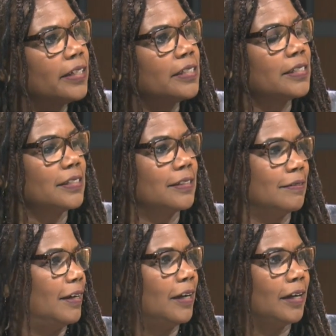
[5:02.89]
Is it
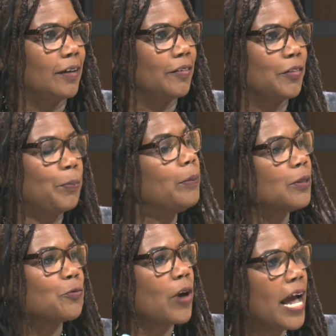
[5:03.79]
uh, the people
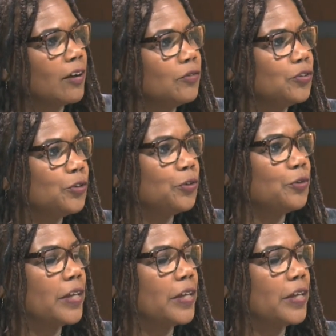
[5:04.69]
around you